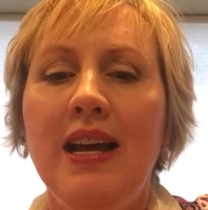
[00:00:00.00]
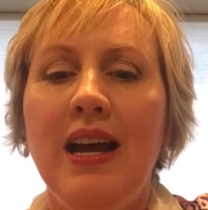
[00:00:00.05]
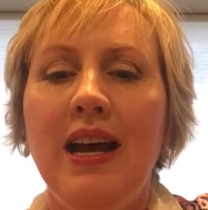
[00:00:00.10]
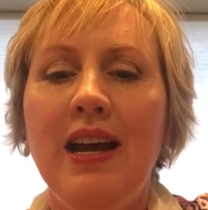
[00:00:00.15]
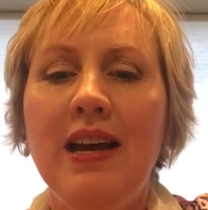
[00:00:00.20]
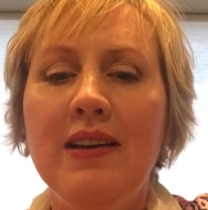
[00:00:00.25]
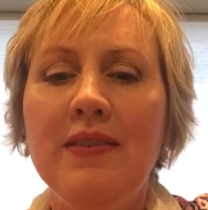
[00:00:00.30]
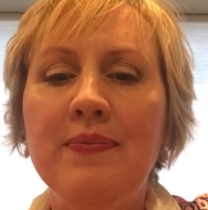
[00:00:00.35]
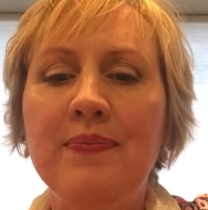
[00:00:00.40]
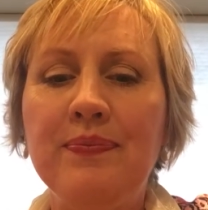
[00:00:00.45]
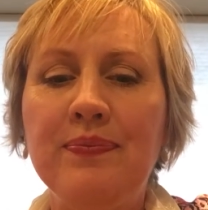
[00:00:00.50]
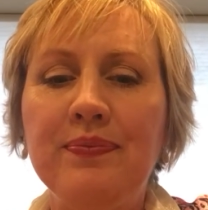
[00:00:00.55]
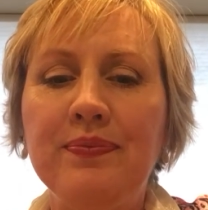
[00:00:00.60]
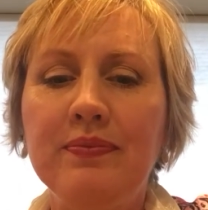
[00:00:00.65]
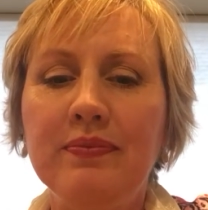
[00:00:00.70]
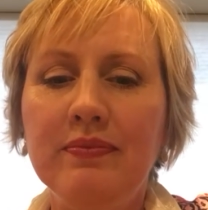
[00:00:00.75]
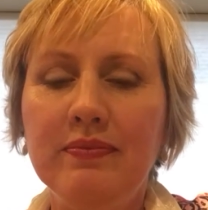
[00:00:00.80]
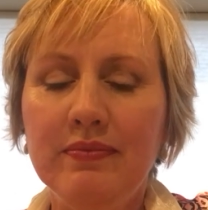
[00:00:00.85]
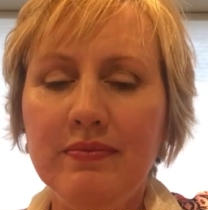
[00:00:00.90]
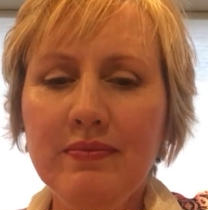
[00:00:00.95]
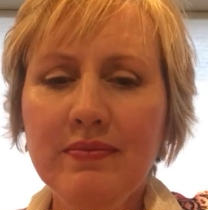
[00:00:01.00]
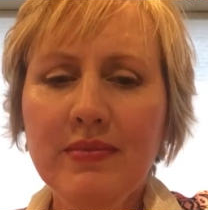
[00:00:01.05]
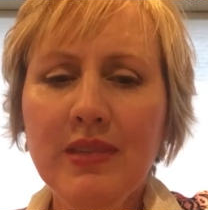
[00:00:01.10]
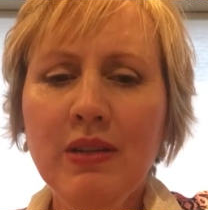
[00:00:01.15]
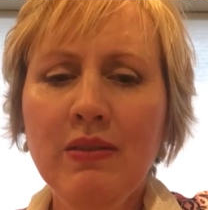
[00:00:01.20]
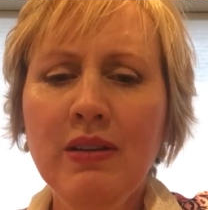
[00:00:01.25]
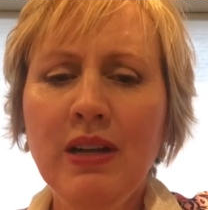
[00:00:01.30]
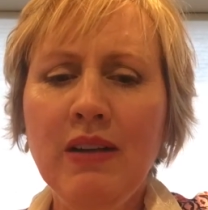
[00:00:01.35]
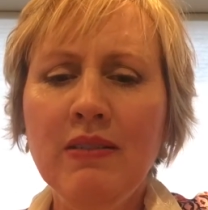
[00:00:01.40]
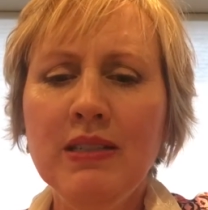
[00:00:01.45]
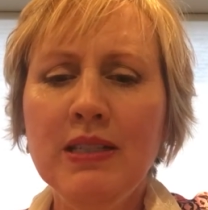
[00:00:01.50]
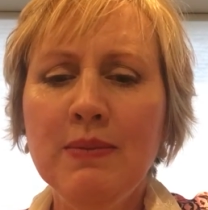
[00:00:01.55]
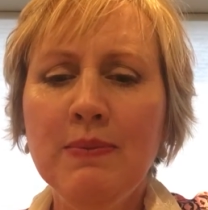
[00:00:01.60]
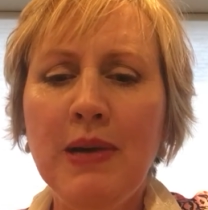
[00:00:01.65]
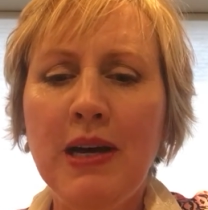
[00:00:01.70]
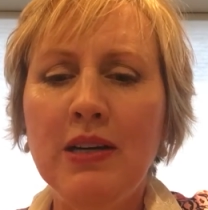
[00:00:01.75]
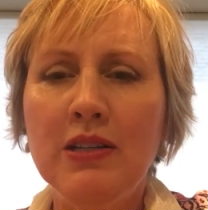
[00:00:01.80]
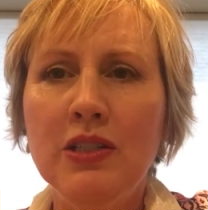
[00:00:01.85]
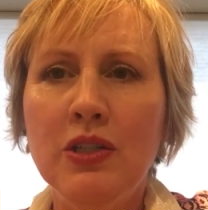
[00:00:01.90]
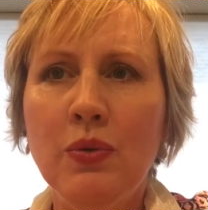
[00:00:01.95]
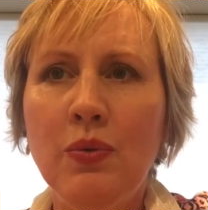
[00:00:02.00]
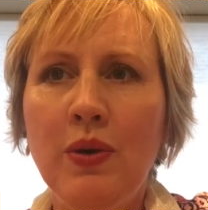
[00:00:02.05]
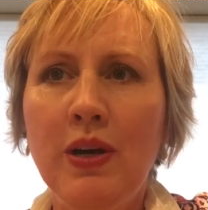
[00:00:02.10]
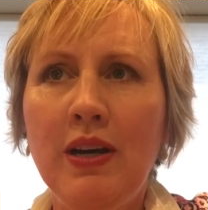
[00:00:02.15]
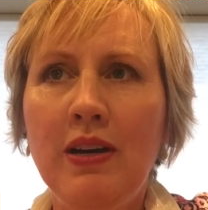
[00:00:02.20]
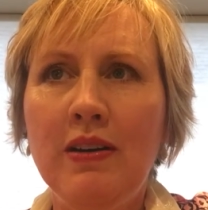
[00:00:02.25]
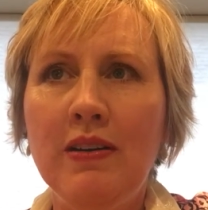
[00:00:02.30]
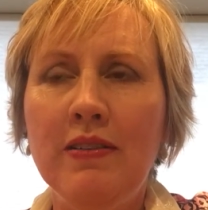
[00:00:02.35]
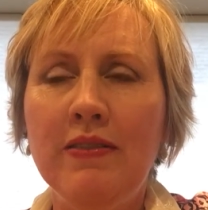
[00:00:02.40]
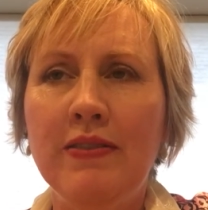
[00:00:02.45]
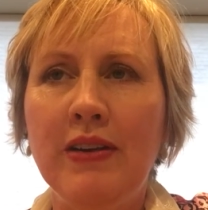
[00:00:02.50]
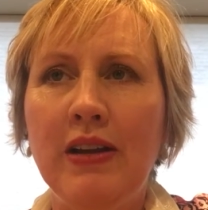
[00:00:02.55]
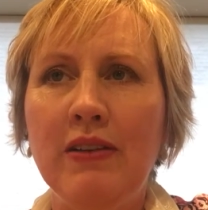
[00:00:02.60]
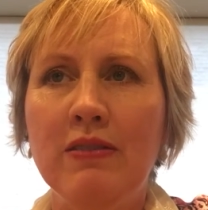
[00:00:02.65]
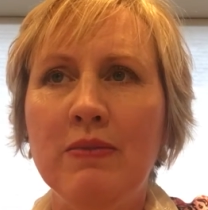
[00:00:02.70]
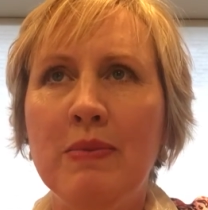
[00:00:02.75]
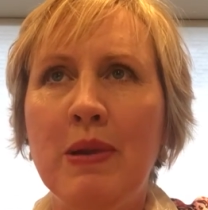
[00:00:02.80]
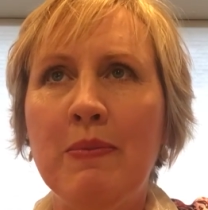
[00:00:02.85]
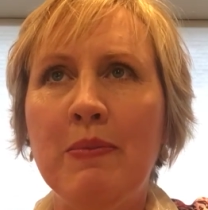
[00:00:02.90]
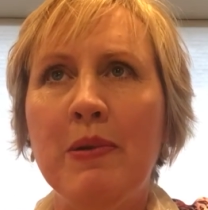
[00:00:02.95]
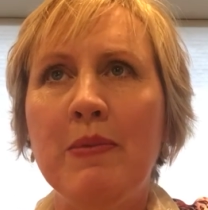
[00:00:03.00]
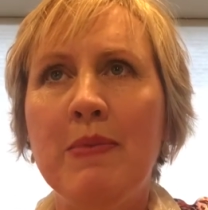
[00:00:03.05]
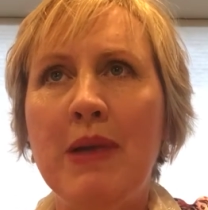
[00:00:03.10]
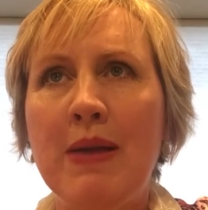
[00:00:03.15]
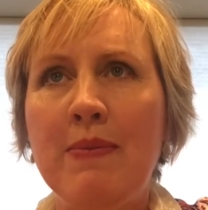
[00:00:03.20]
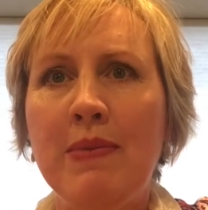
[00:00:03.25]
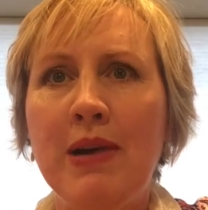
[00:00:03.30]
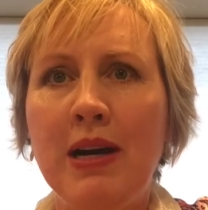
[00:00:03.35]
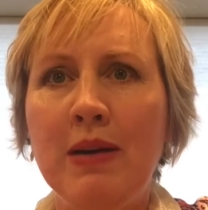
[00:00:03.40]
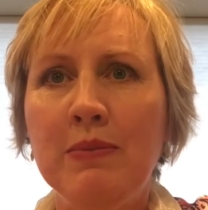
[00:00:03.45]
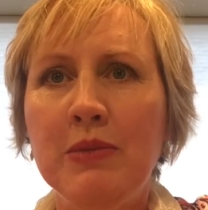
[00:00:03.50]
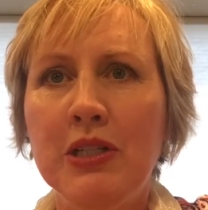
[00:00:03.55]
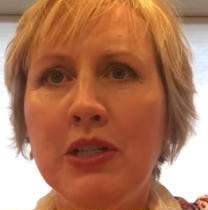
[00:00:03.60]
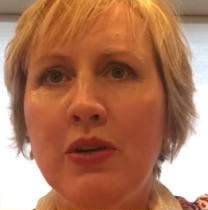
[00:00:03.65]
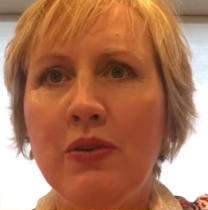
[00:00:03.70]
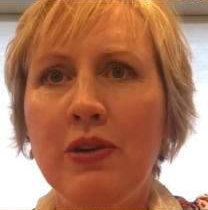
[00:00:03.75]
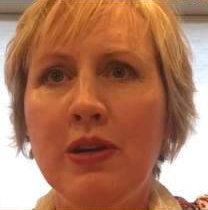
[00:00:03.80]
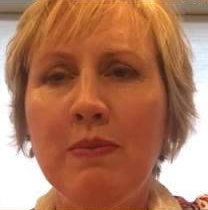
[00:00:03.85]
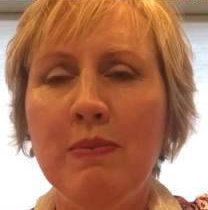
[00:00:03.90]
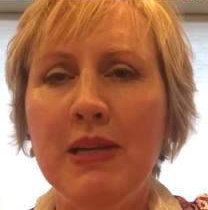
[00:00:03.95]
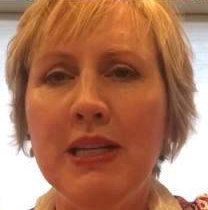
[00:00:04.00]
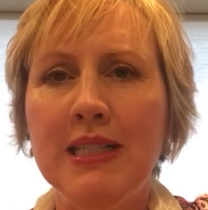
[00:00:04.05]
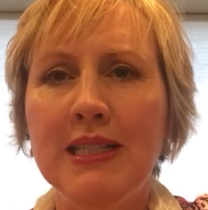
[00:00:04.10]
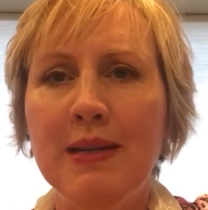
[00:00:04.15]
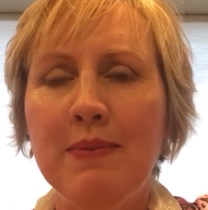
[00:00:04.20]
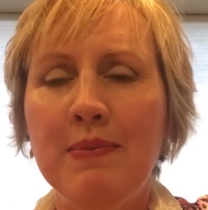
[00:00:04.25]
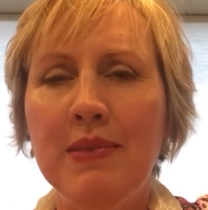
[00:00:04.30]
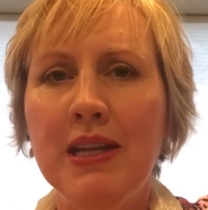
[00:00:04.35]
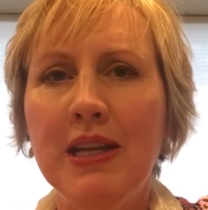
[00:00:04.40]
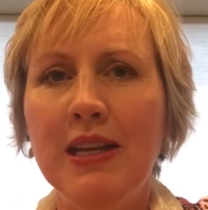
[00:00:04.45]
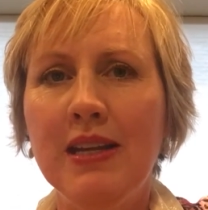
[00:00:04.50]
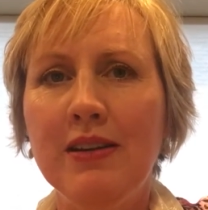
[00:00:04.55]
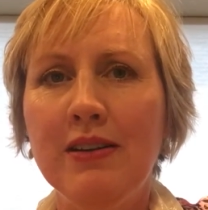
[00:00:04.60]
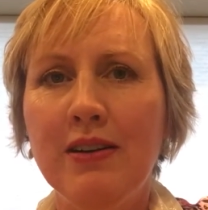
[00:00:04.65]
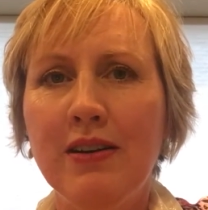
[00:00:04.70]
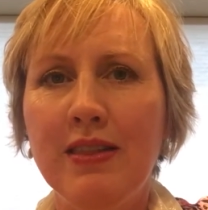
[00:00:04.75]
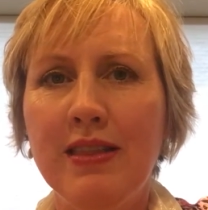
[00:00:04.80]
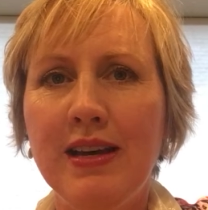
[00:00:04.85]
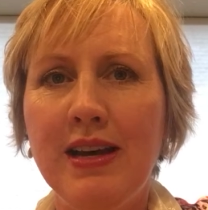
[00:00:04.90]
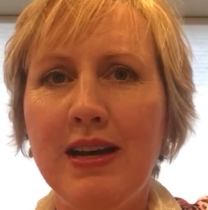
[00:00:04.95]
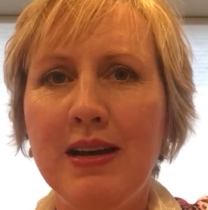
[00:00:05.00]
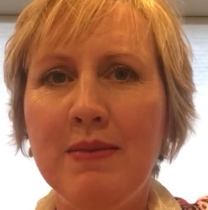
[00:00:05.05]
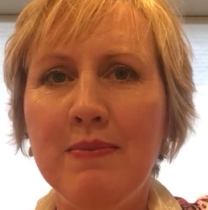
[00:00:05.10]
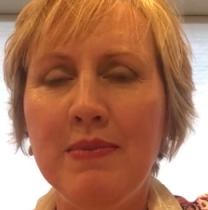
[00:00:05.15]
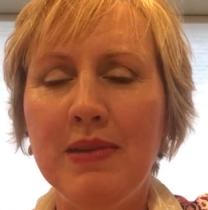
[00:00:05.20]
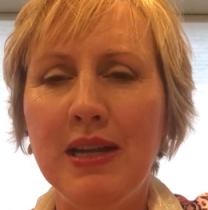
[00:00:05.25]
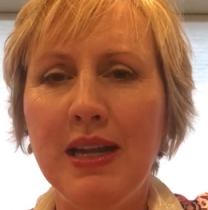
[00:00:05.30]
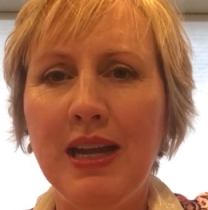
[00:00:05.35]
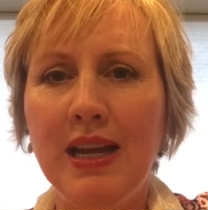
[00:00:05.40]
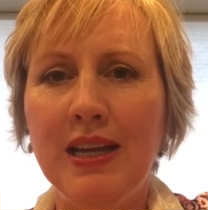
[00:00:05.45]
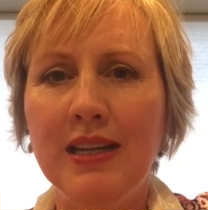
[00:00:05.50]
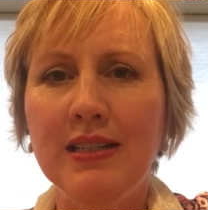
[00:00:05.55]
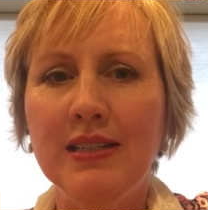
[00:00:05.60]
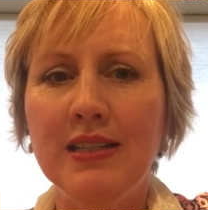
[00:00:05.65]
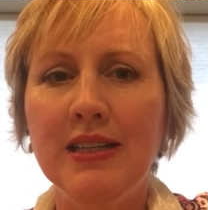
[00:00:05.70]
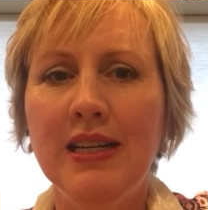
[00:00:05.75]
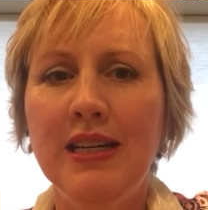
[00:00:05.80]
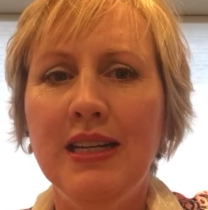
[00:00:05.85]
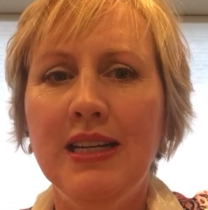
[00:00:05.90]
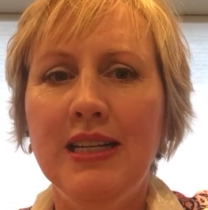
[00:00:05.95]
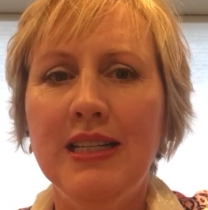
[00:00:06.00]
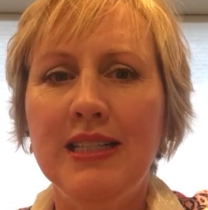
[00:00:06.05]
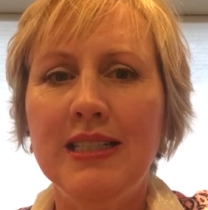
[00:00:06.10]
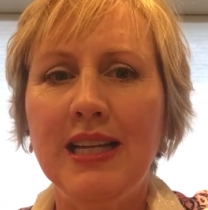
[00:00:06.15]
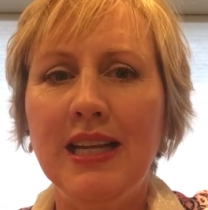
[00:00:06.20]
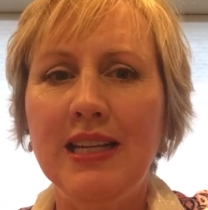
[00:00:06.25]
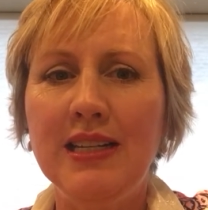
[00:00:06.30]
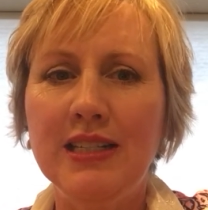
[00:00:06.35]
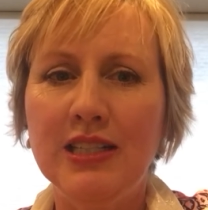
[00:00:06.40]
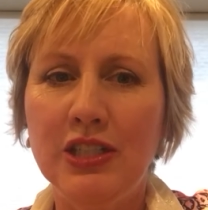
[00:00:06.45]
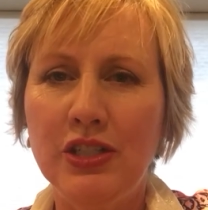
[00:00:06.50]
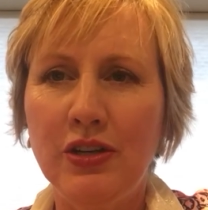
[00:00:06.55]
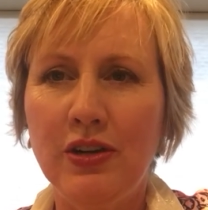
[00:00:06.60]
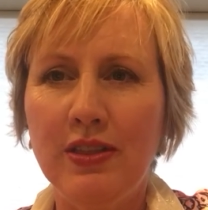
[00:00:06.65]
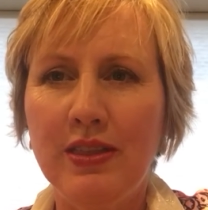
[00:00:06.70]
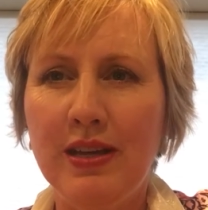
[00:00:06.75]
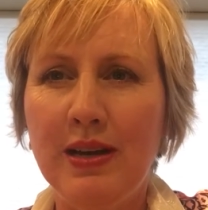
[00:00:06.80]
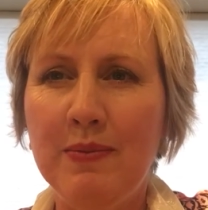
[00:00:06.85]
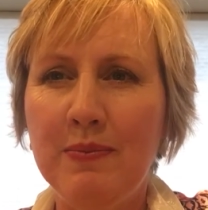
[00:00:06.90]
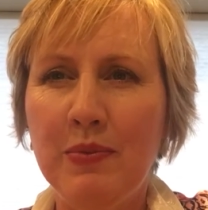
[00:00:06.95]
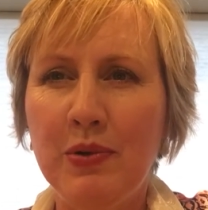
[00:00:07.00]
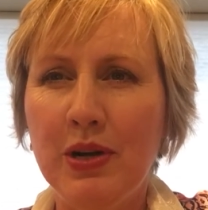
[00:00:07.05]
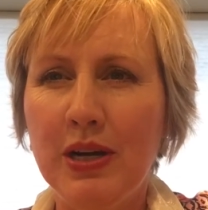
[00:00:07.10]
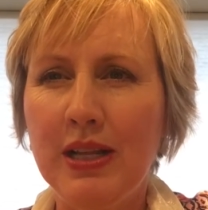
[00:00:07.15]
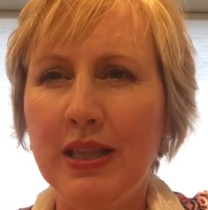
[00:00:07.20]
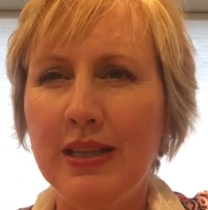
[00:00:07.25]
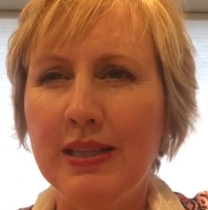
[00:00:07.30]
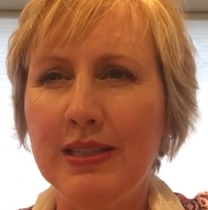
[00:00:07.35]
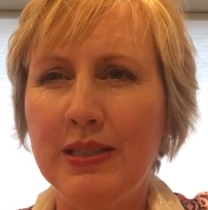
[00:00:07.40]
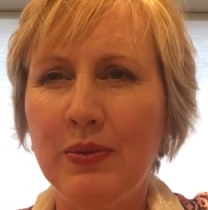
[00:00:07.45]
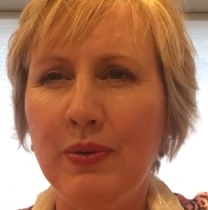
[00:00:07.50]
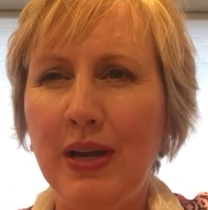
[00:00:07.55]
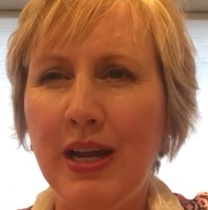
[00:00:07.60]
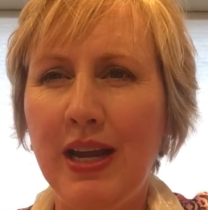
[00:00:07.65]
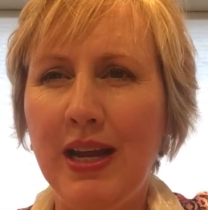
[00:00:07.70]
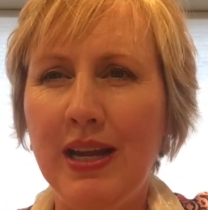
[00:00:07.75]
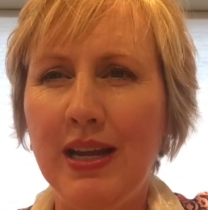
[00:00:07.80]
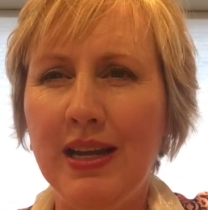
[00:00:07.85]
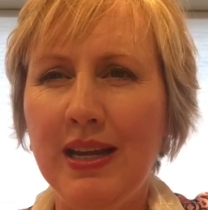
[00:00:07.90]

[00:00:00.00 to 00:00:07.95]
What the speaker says: when I was about 12, I remember my mom showing me something in her thumb and saying, "Does your thumb work this way?"